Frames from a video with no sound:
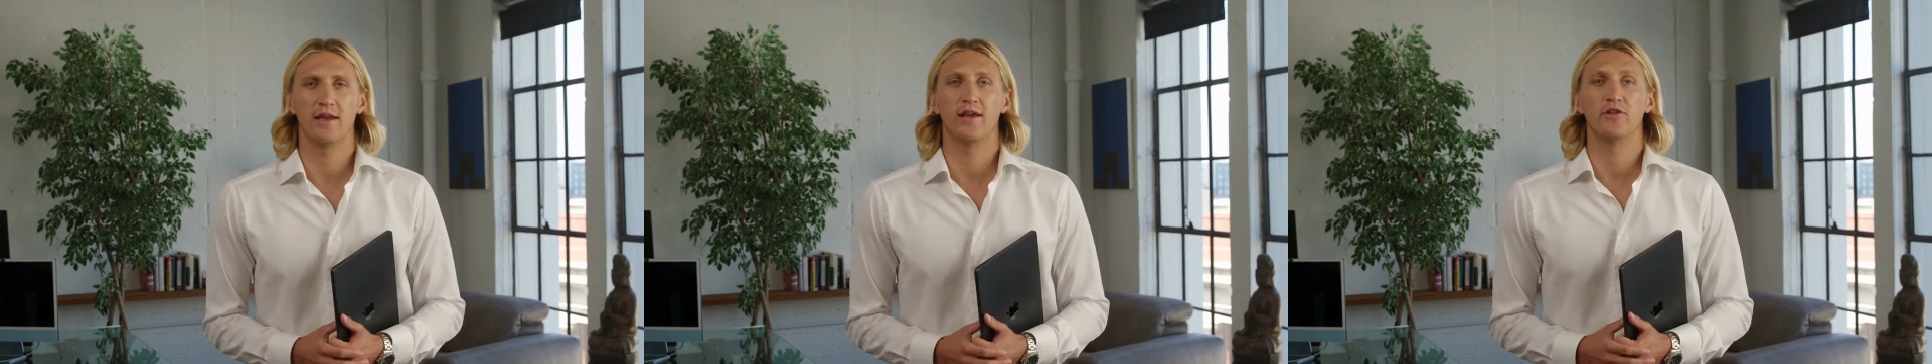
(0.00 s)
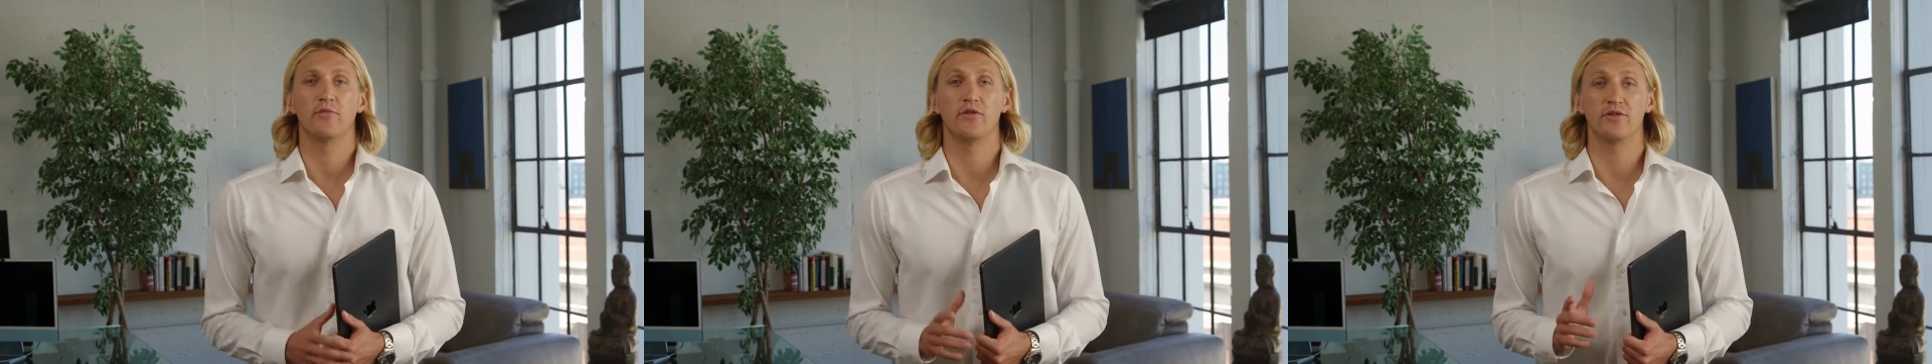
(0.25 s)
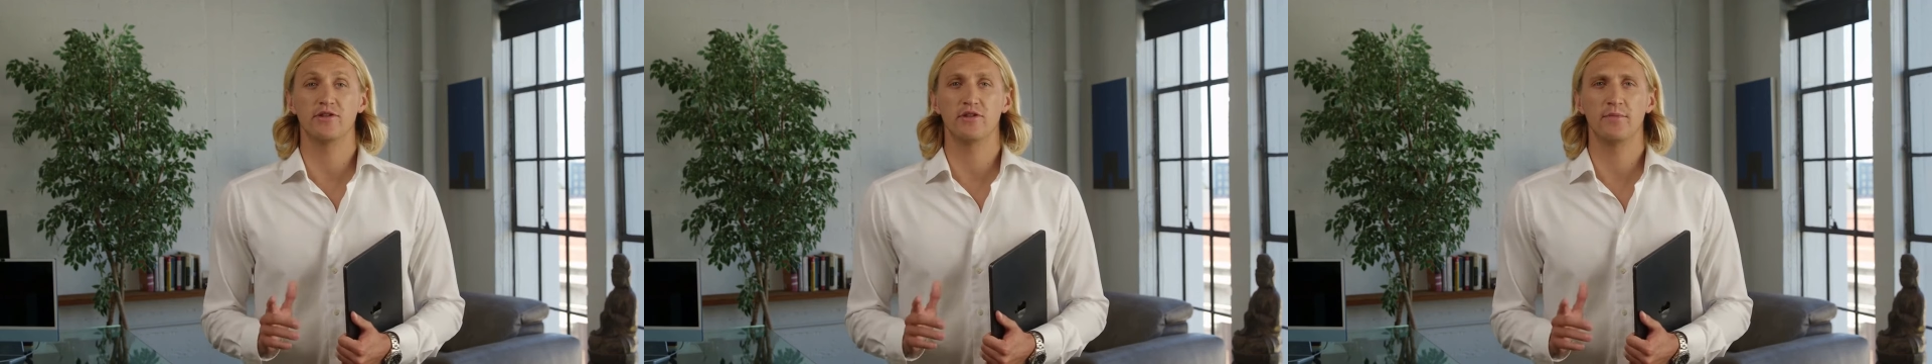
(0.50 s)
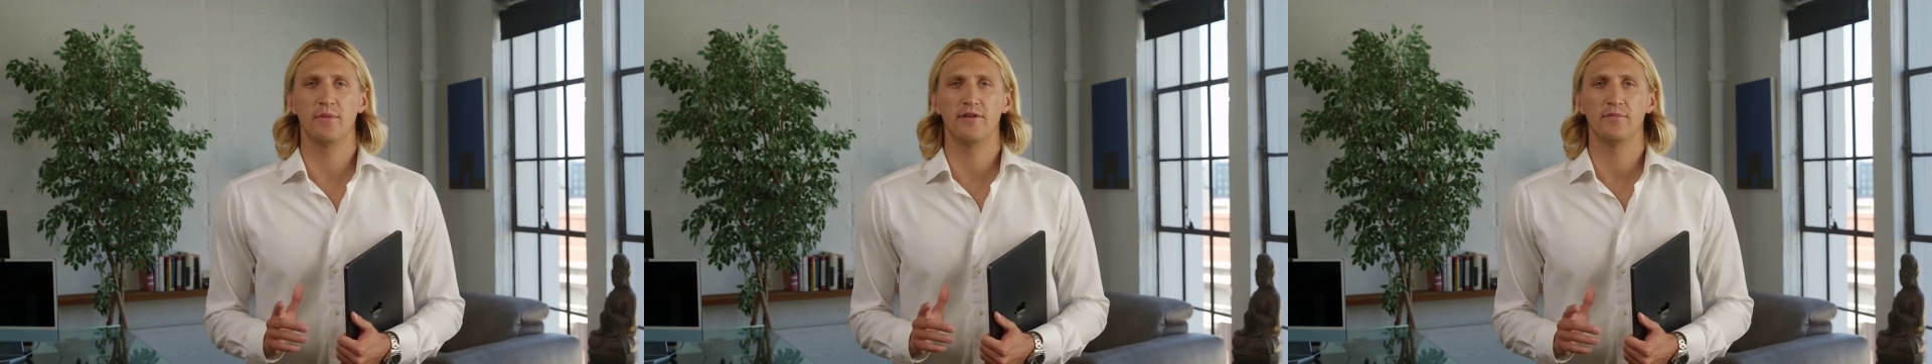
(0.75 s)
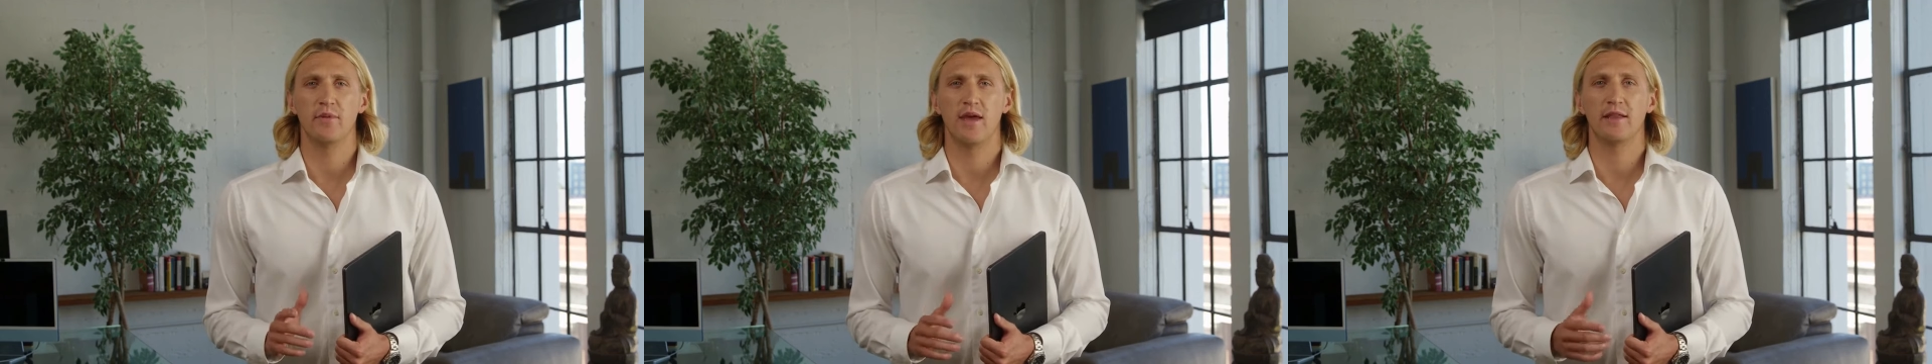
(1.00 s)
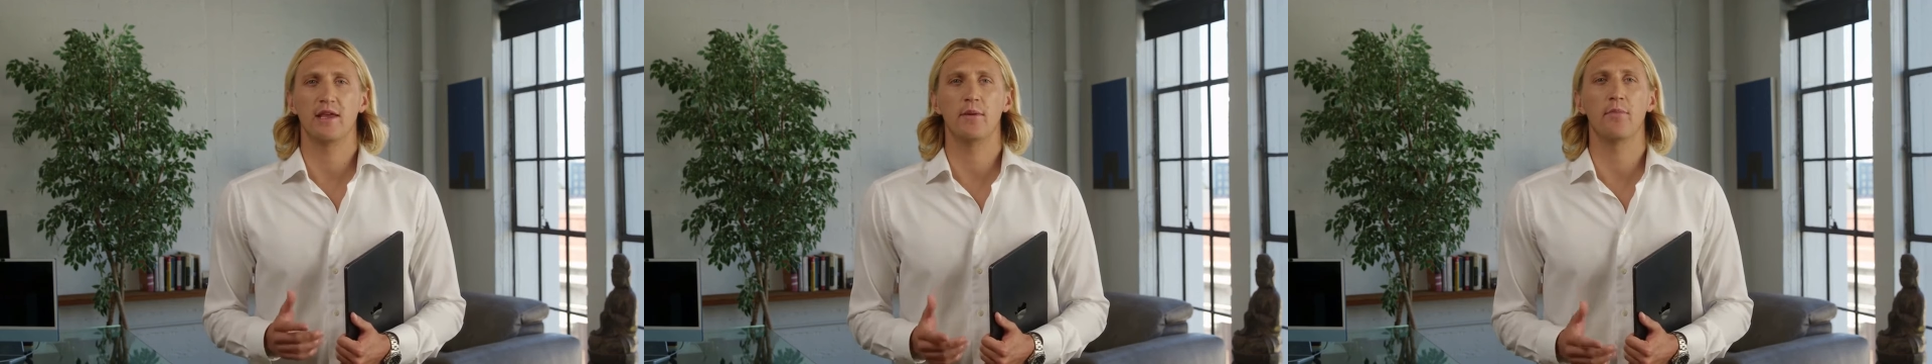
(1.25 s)
each musician must
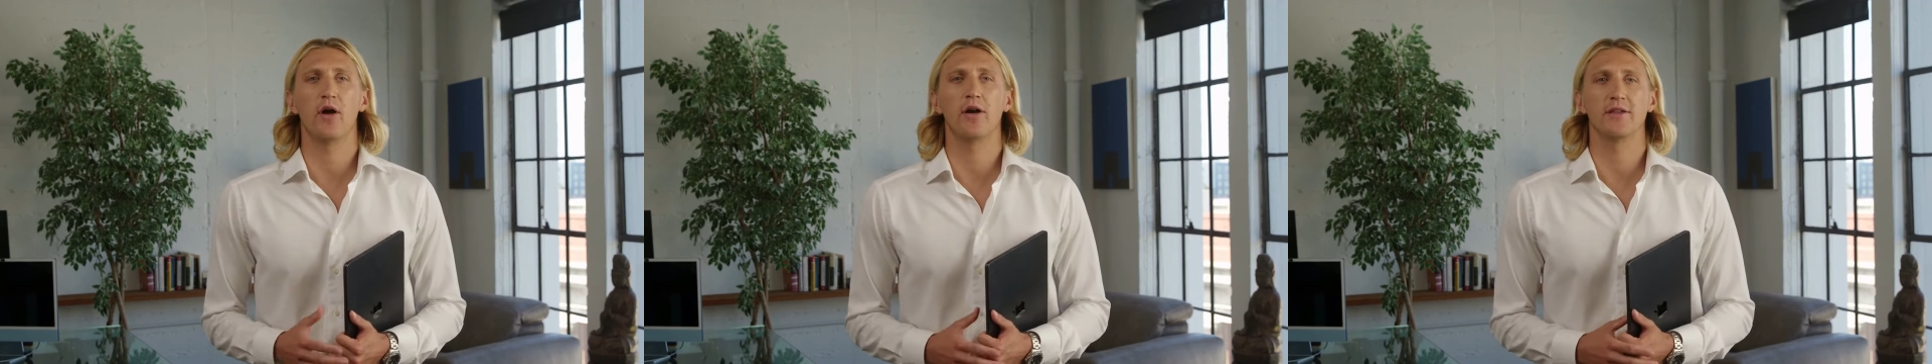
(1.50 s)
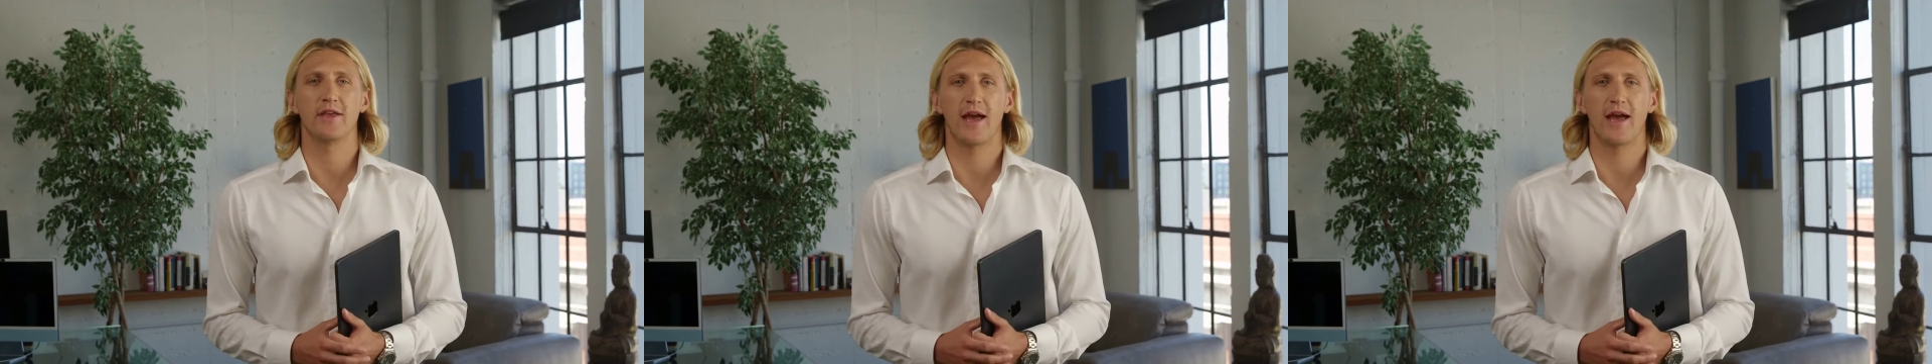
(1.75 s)
play their part